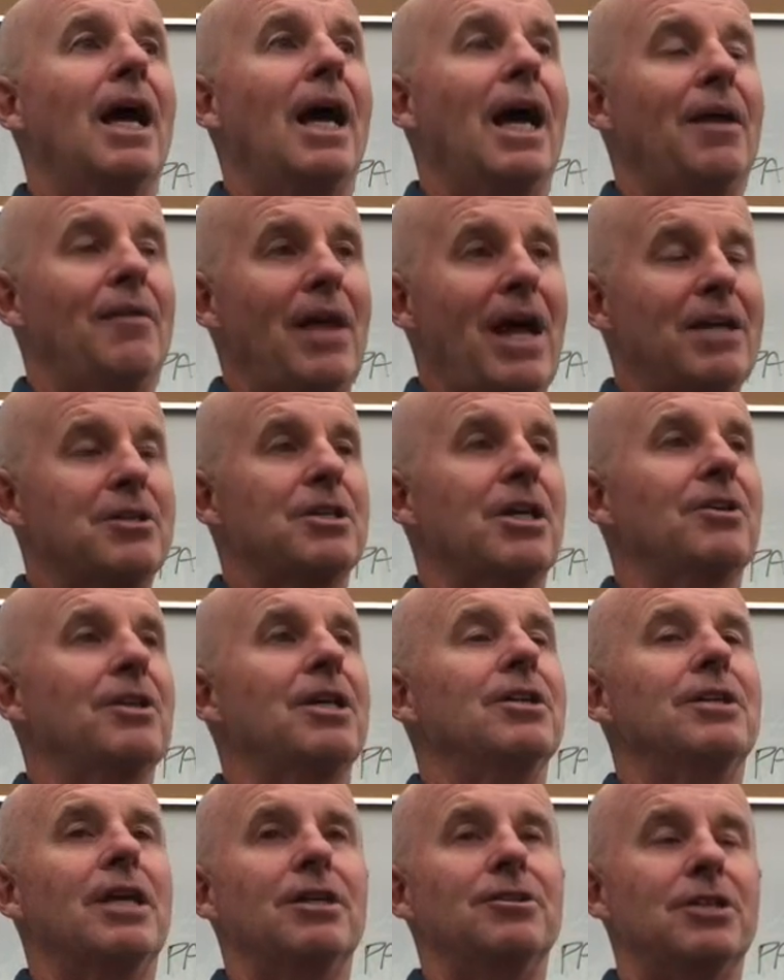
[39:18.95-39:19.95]
and that's how
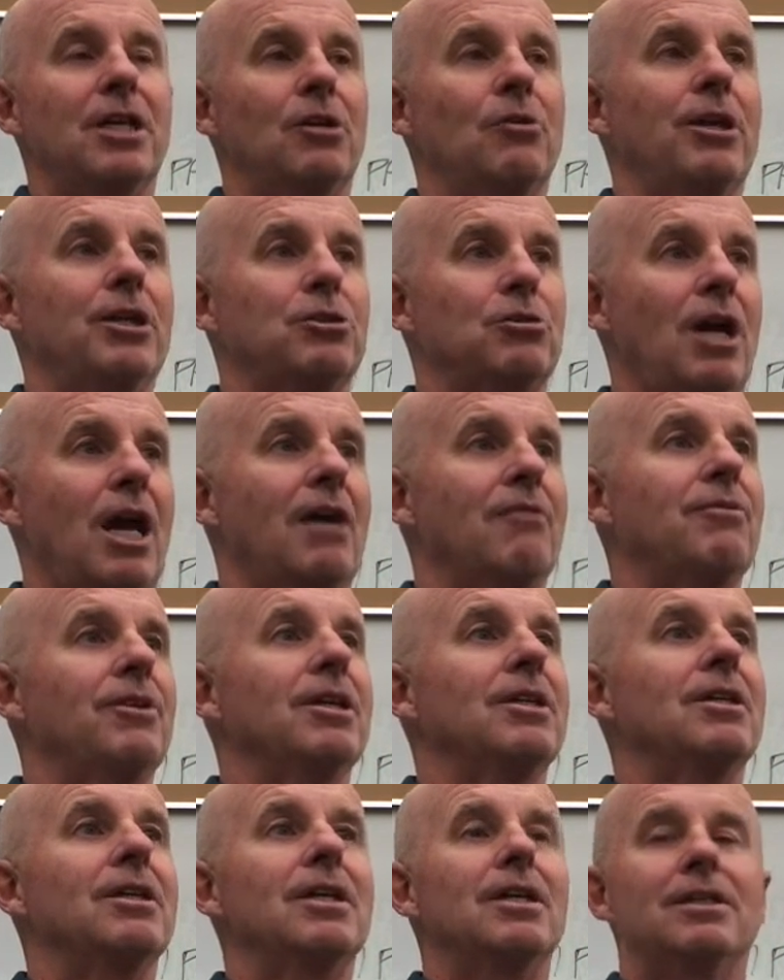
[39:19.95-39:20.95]
they generate
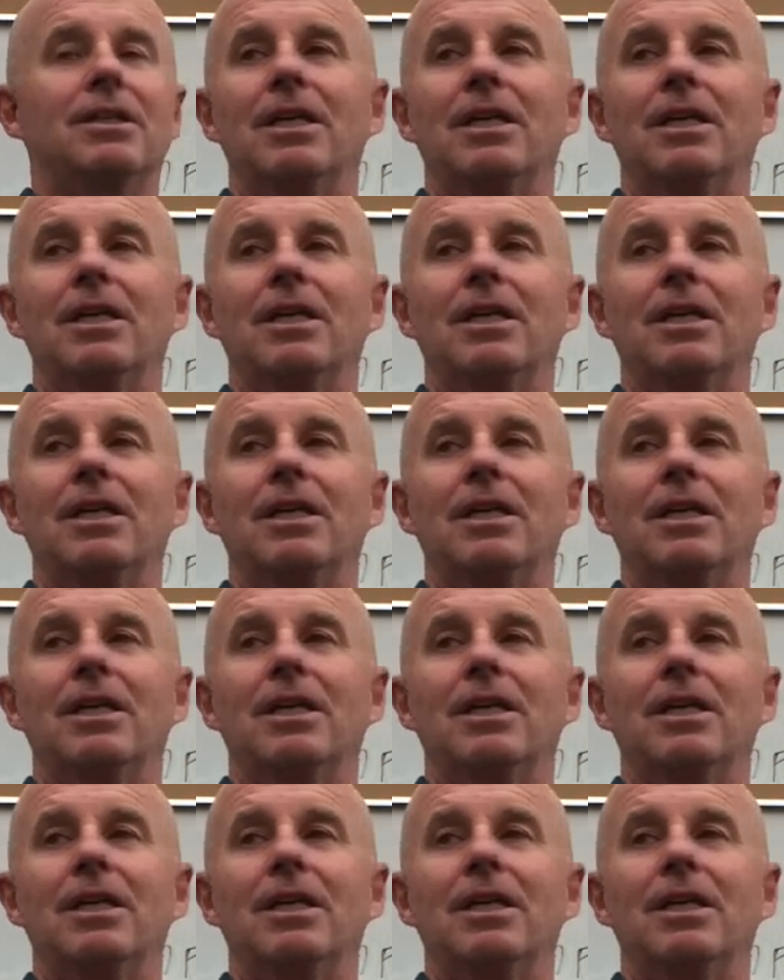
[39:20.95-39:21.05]
traffic.